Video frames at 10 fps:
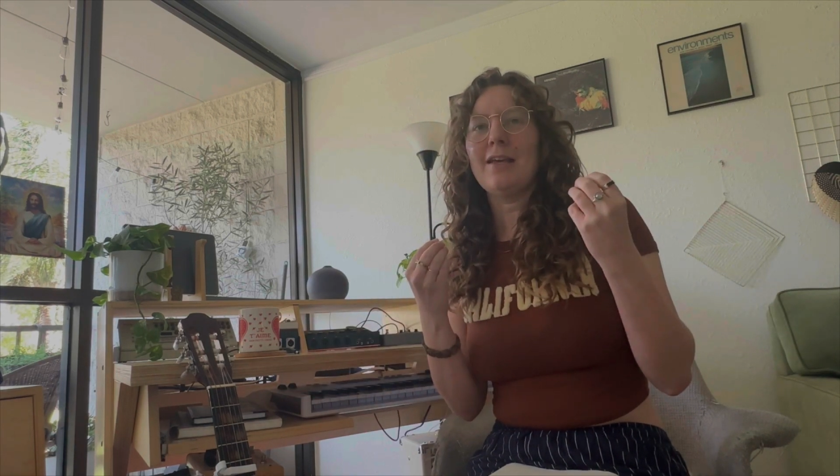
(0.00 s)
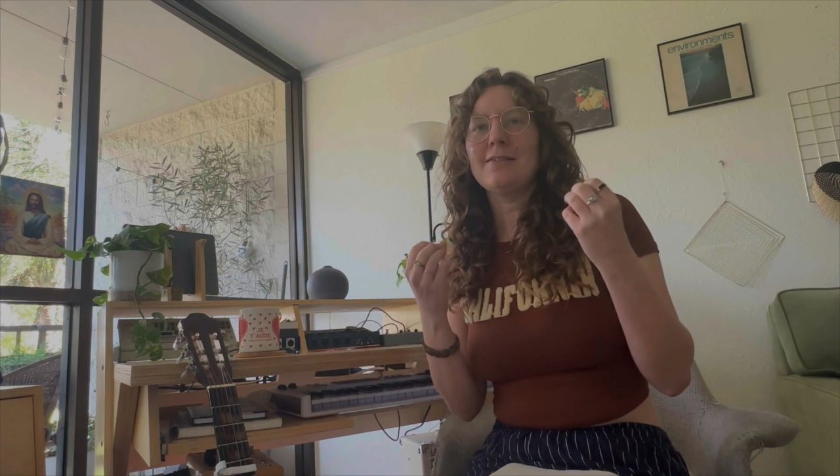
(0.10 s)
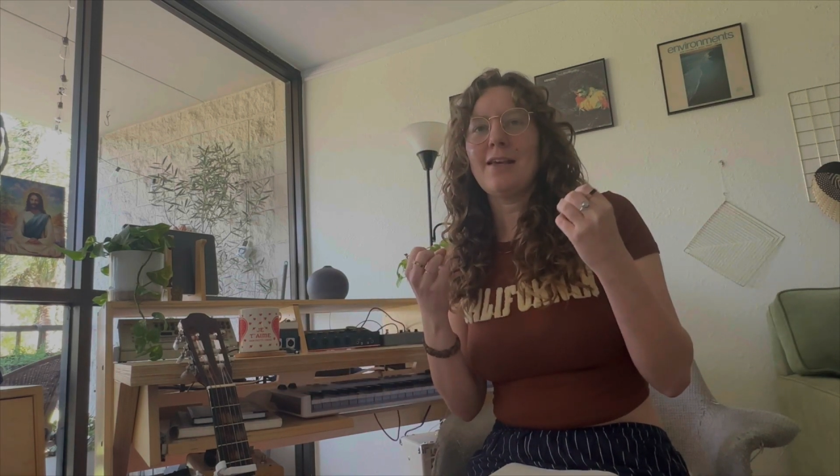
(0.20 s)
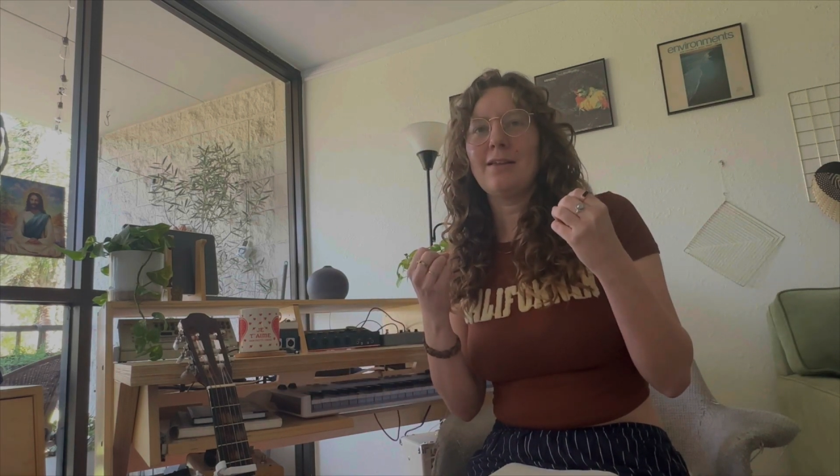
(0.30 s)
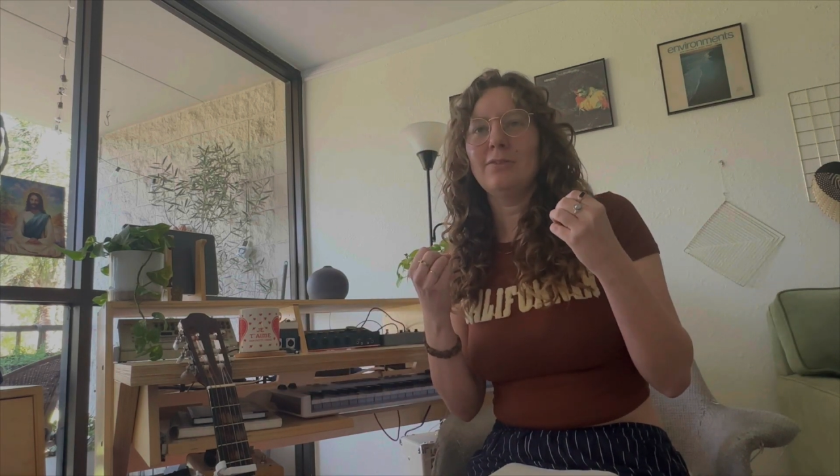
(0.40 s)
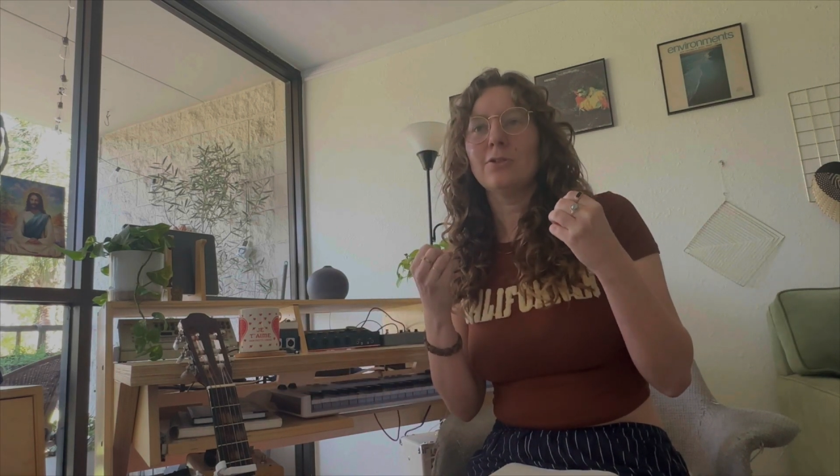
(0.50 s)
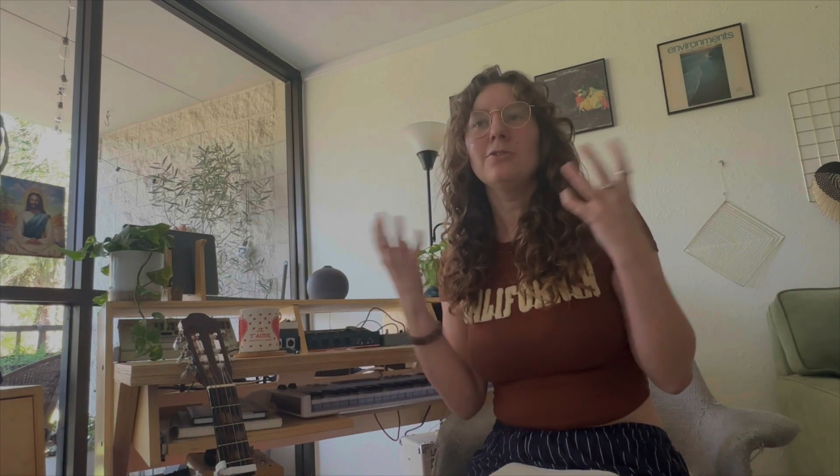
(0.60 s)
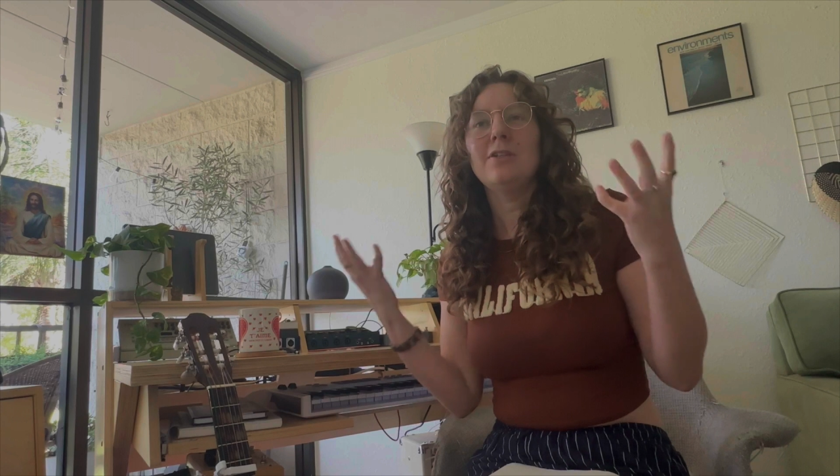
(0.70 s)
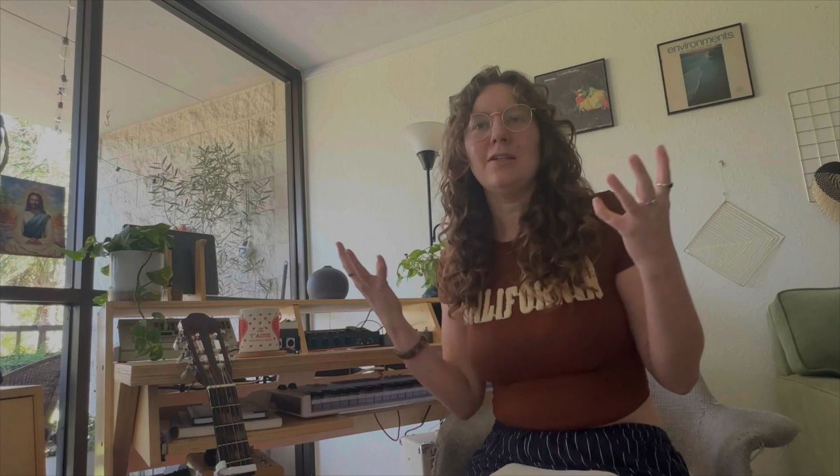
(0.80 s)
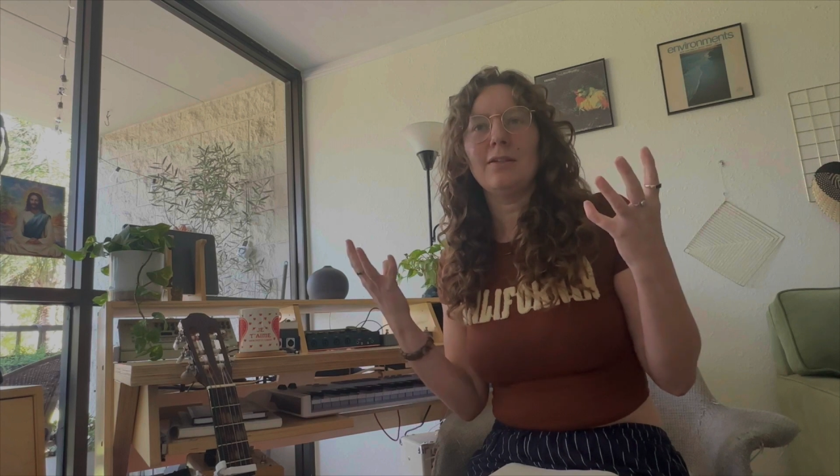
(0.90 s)
it's like
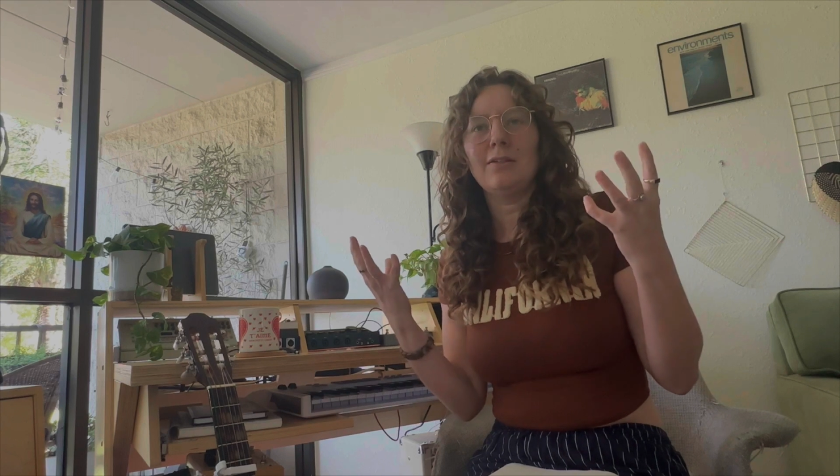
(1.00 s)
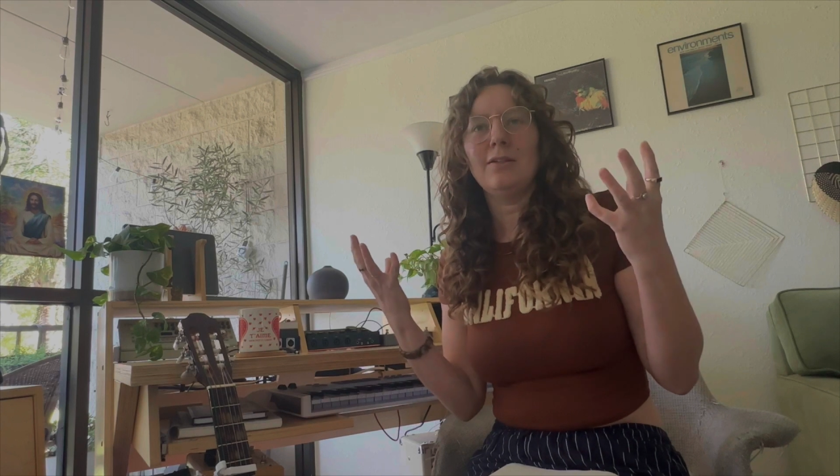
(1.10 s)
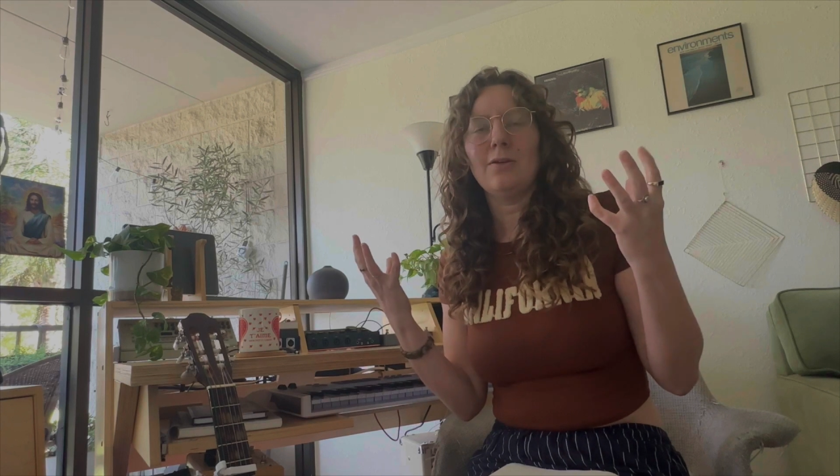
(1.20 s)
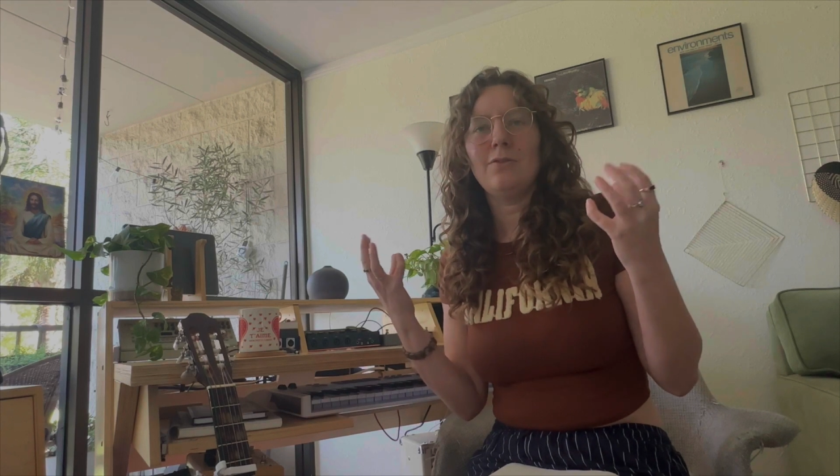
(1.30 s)
learning, you know,